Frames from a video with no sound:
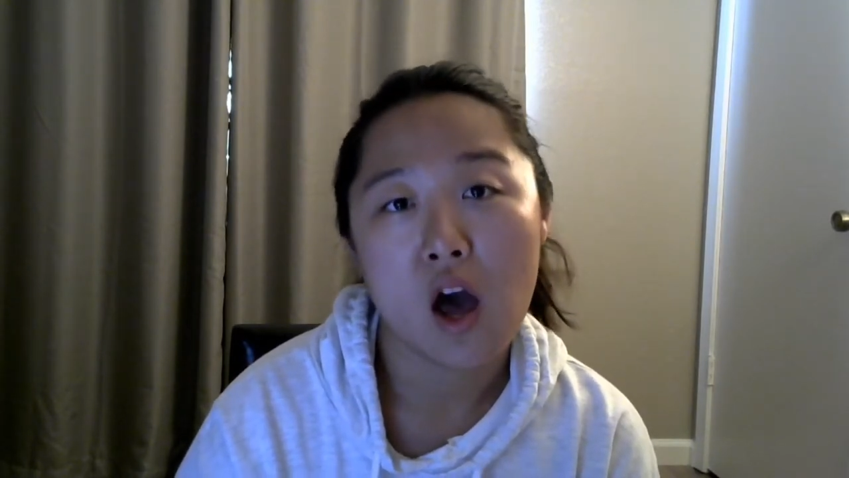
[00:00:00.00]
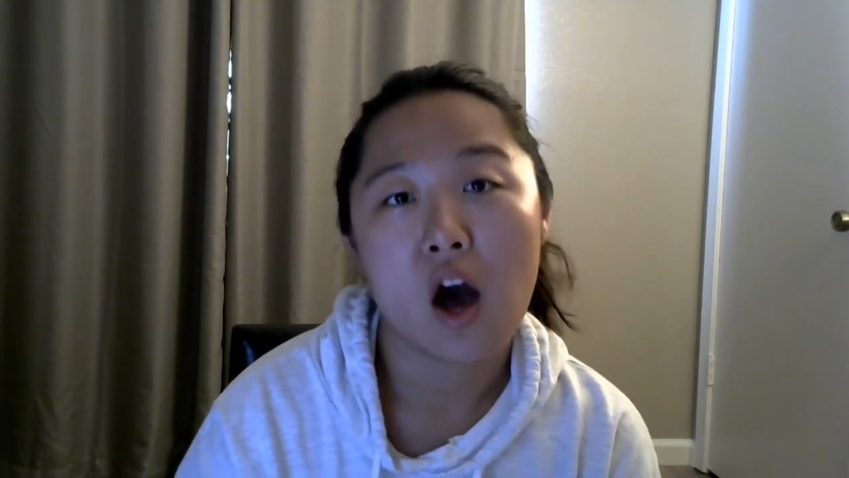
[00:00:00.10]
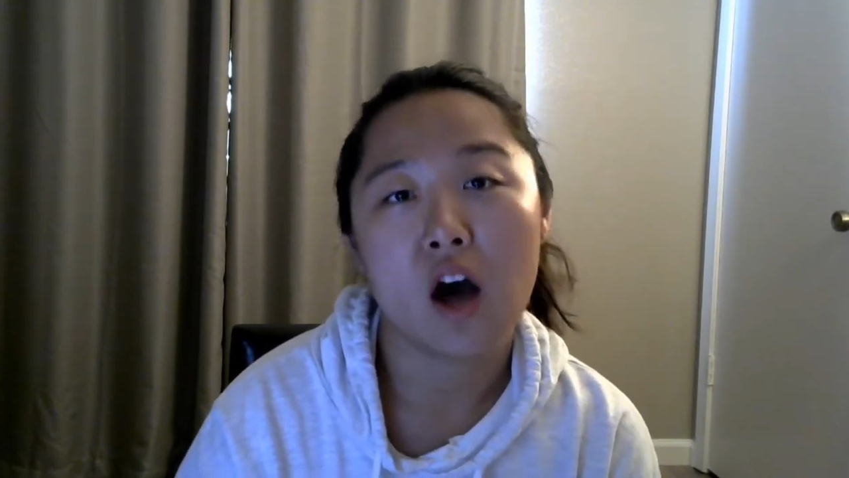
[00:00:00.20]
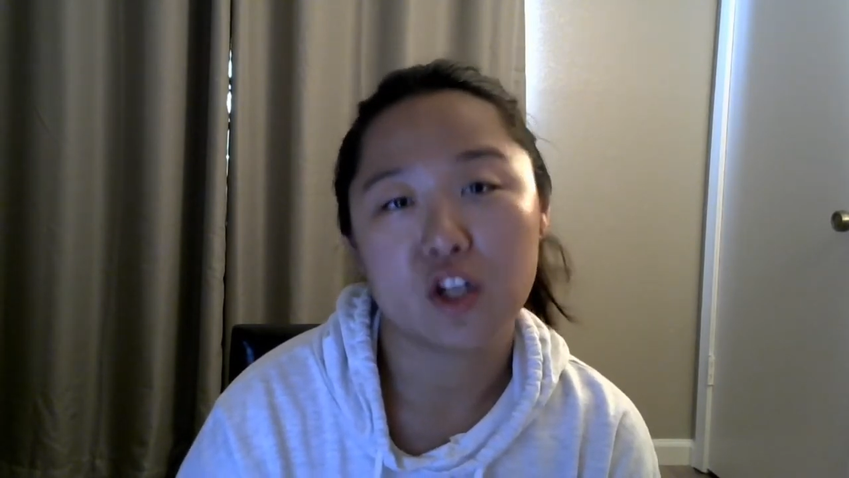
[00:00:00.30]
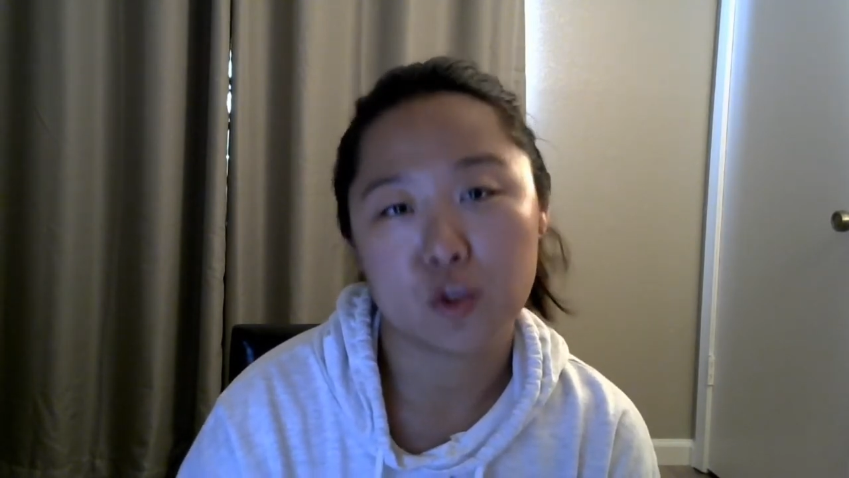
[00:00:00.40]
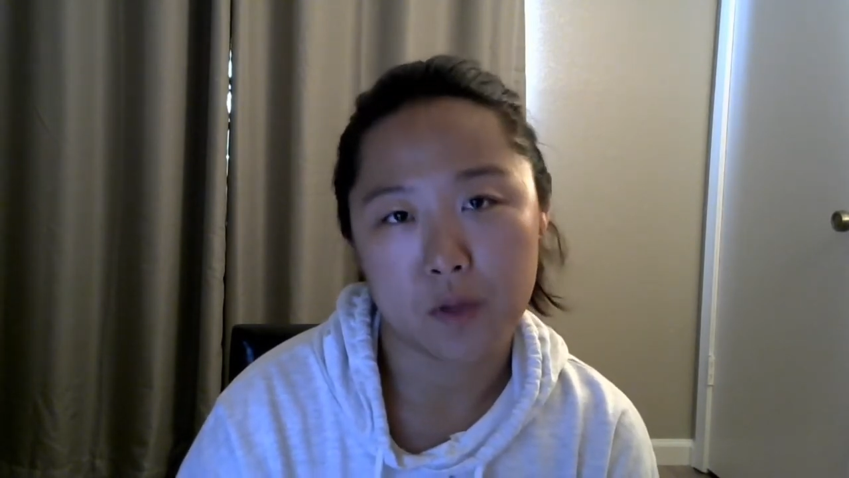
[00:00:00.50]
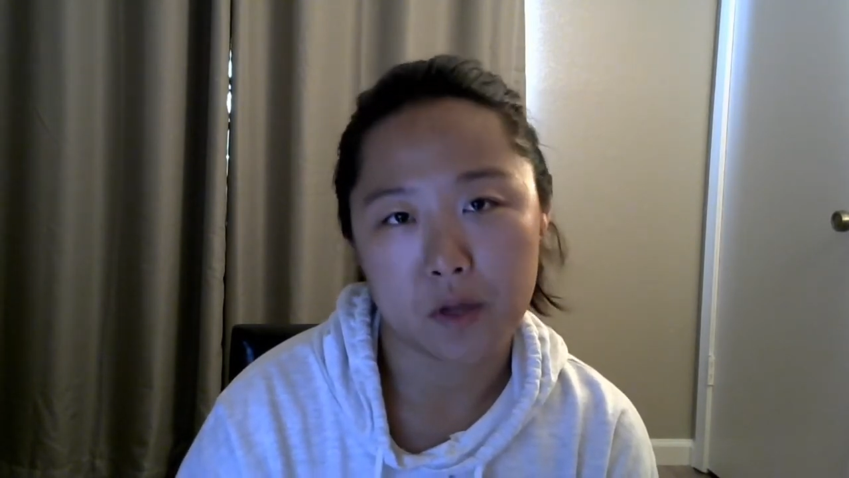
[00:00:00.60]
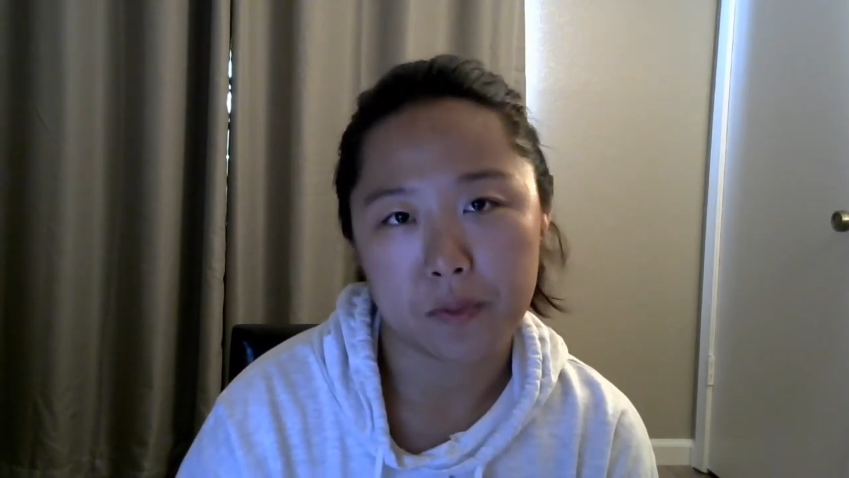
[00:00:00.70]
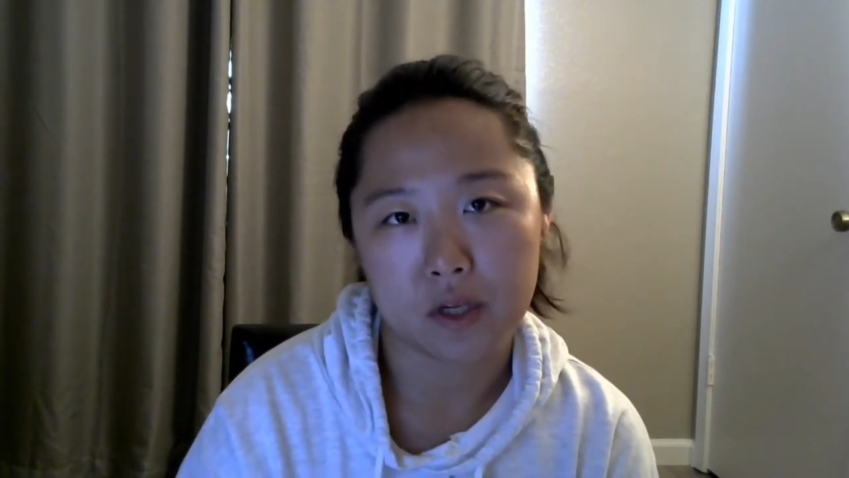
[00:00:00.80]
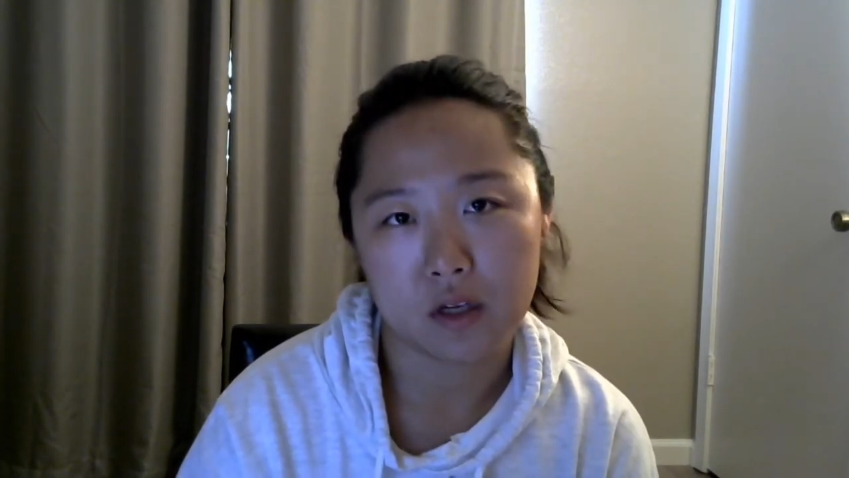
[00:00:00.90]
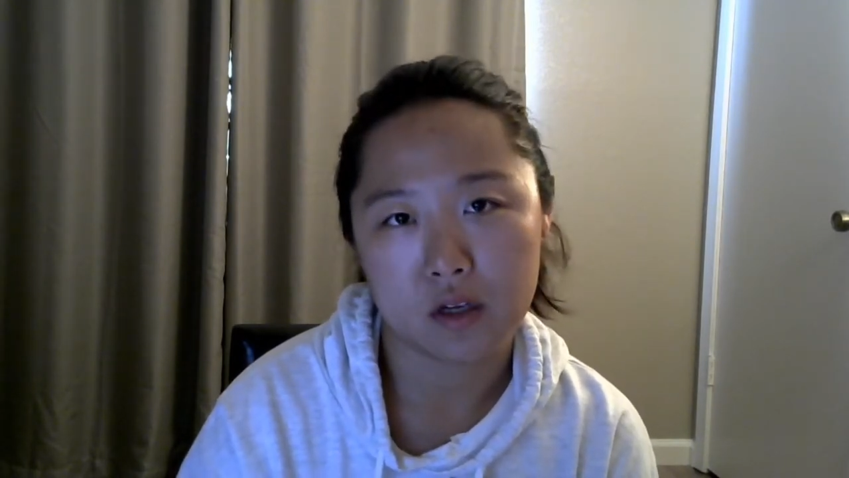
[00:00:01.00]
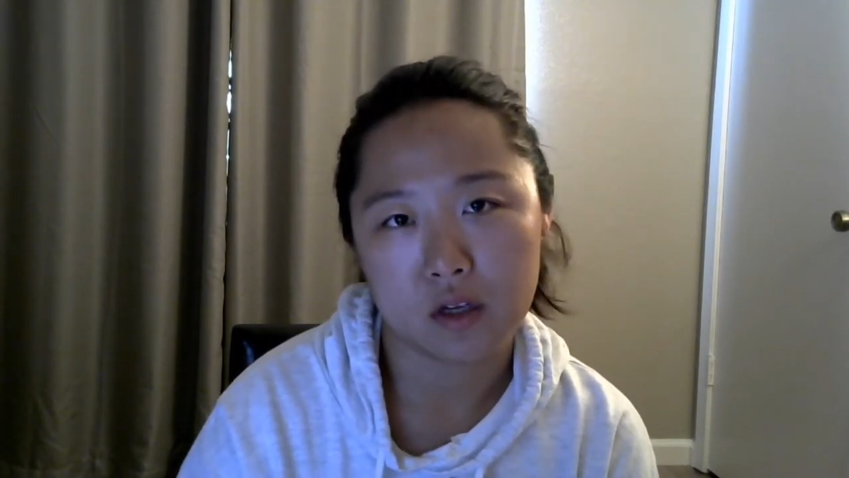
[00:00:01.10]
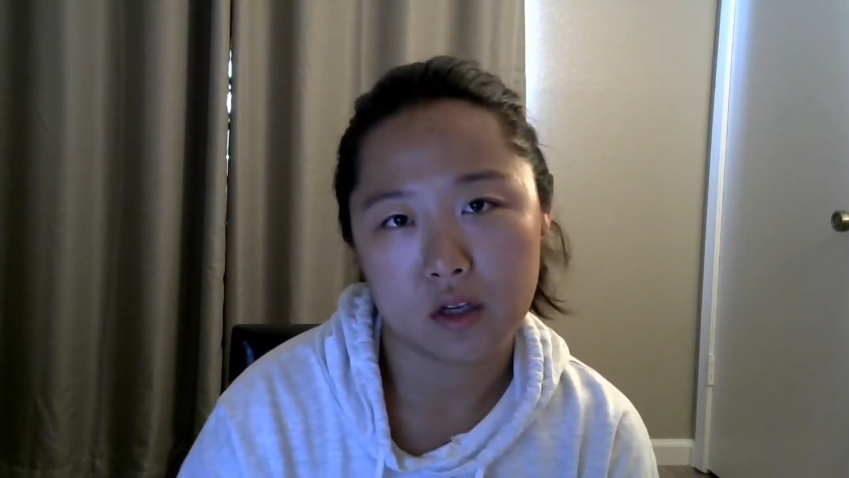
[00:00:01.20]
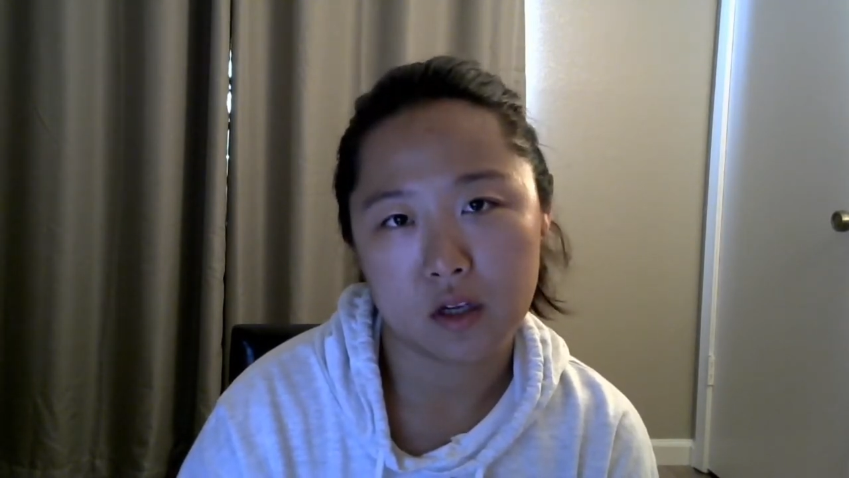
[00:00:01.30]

Hush Puppy.